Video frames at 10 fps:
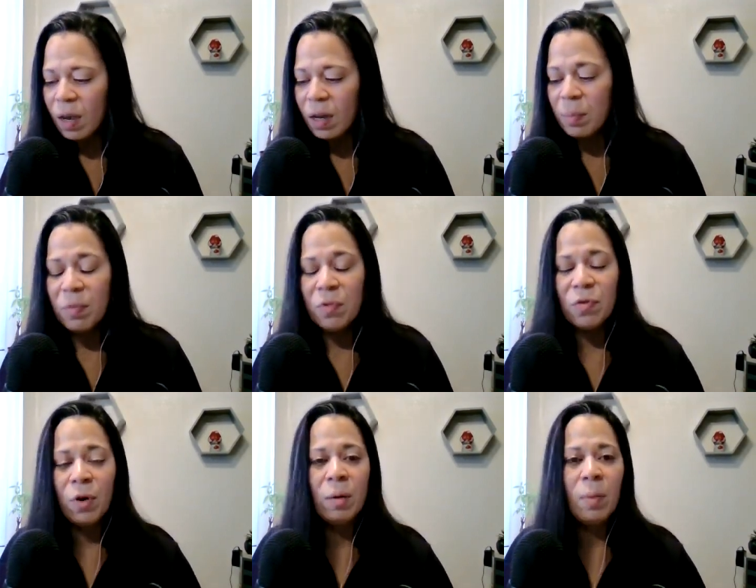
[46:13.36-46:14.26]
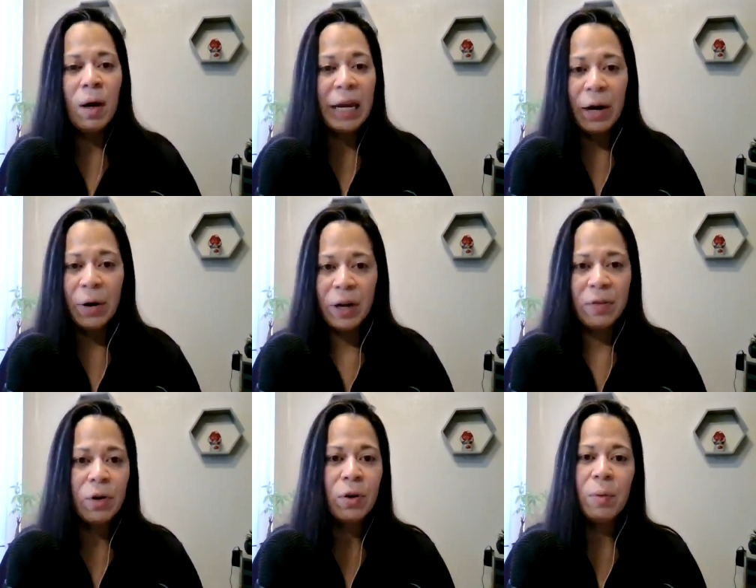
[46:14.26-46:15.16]
from a
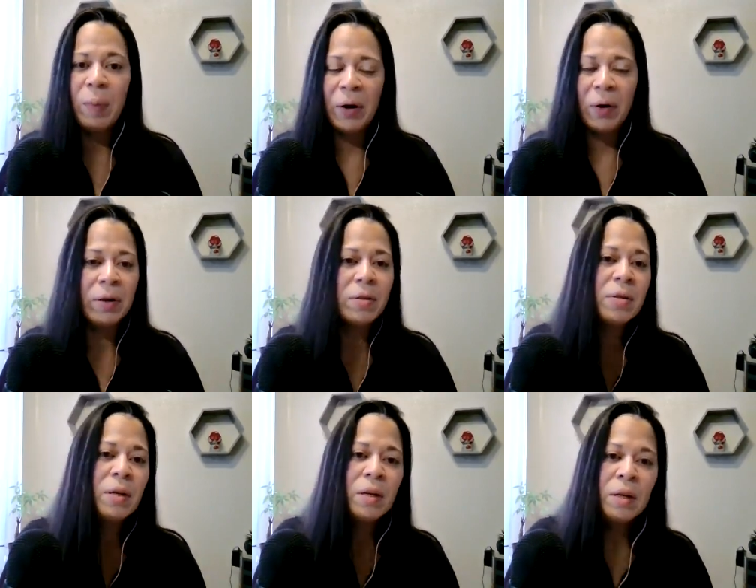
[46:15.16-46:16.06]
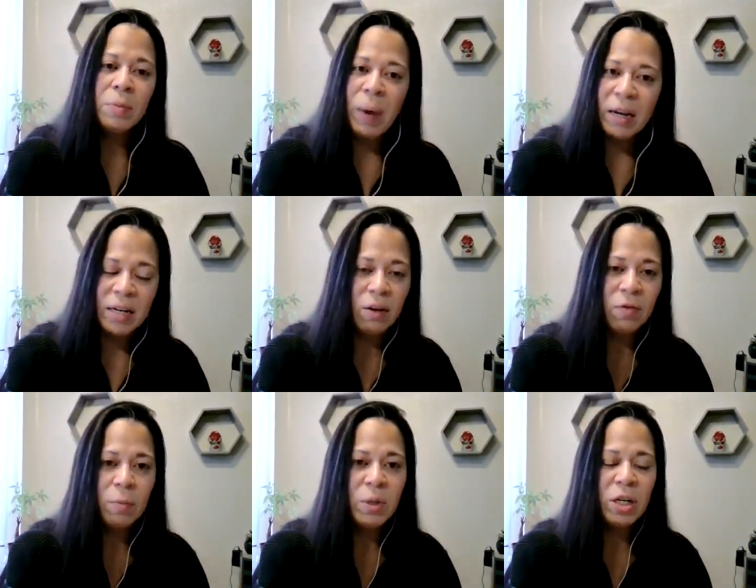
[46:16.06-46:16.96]
caregiver, a parent, passed down
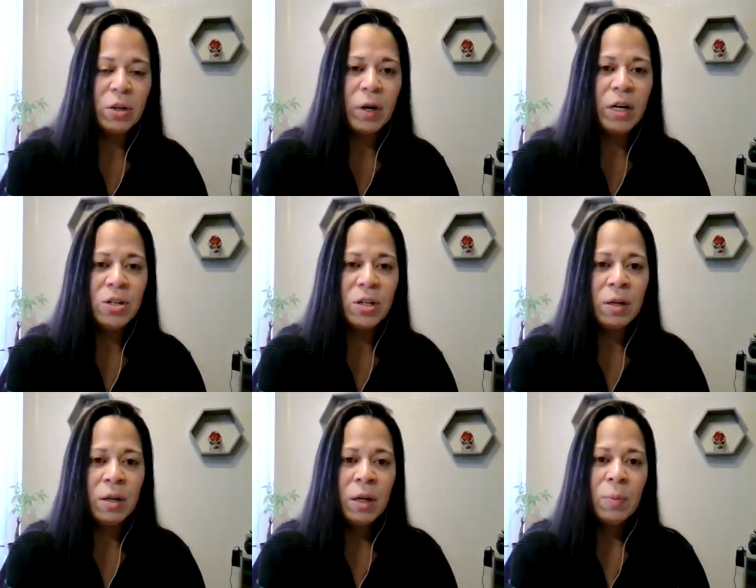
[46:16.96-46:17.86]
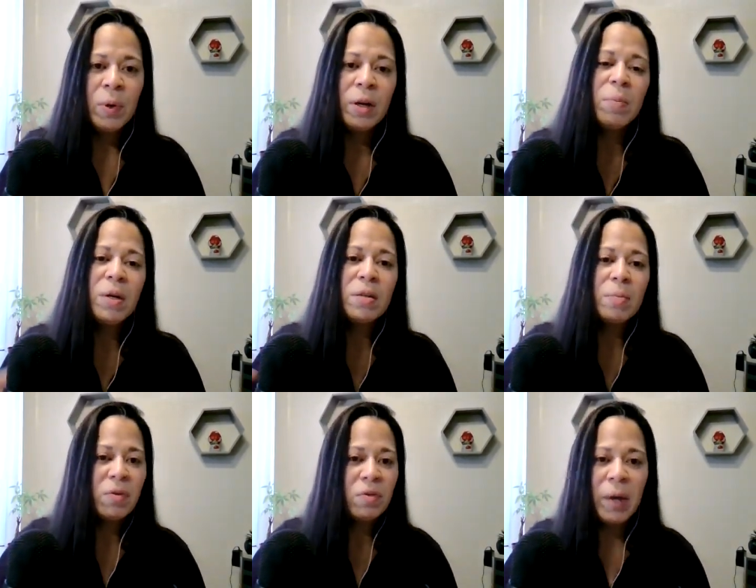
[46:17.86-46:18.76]
from a generation, but it can be
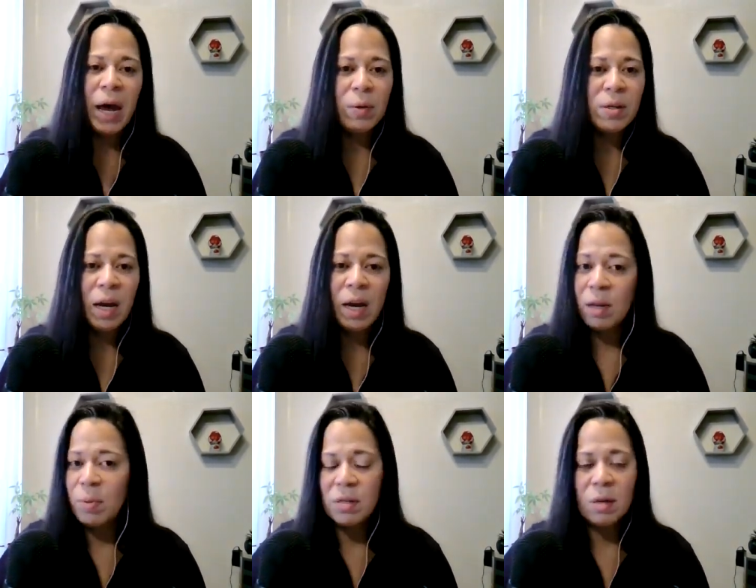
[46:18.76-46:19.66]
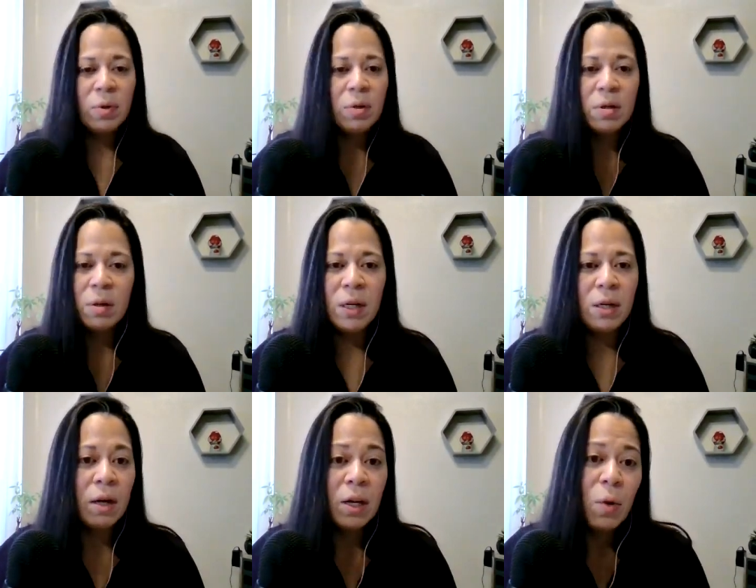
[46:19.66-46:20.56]
something from the outside. It could be as simple as somebody
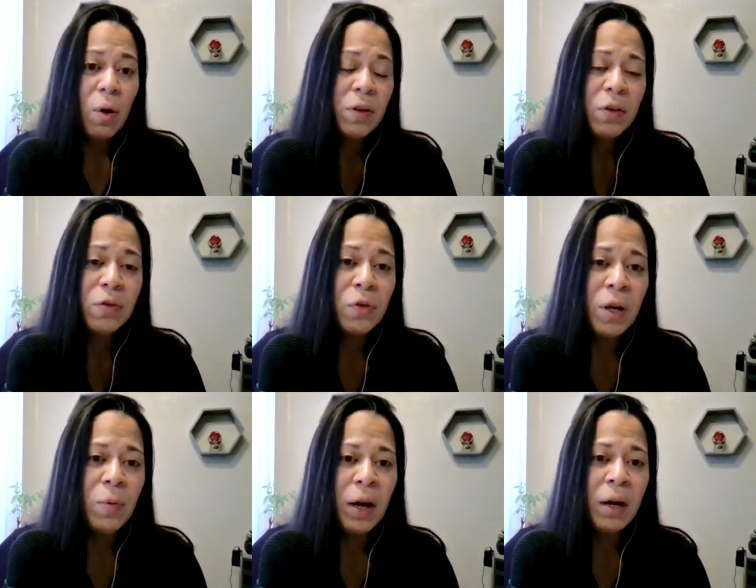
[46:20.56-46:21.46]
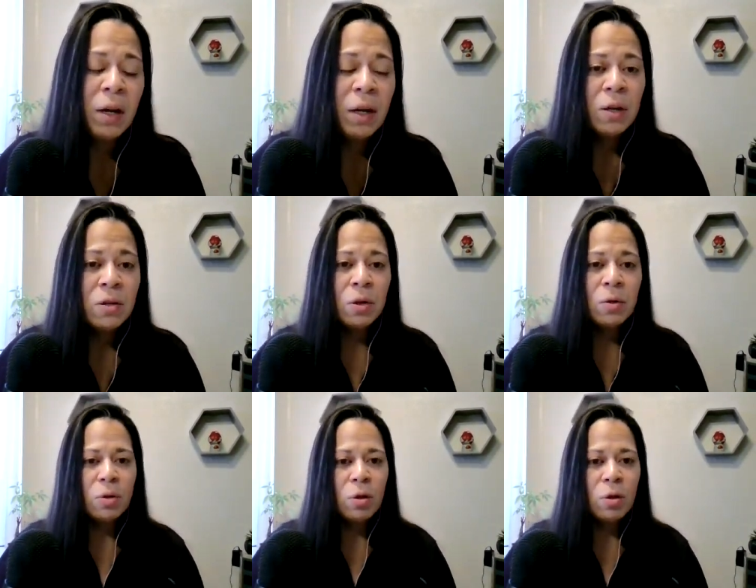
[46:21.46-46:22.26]
cutting you off on the freeway. So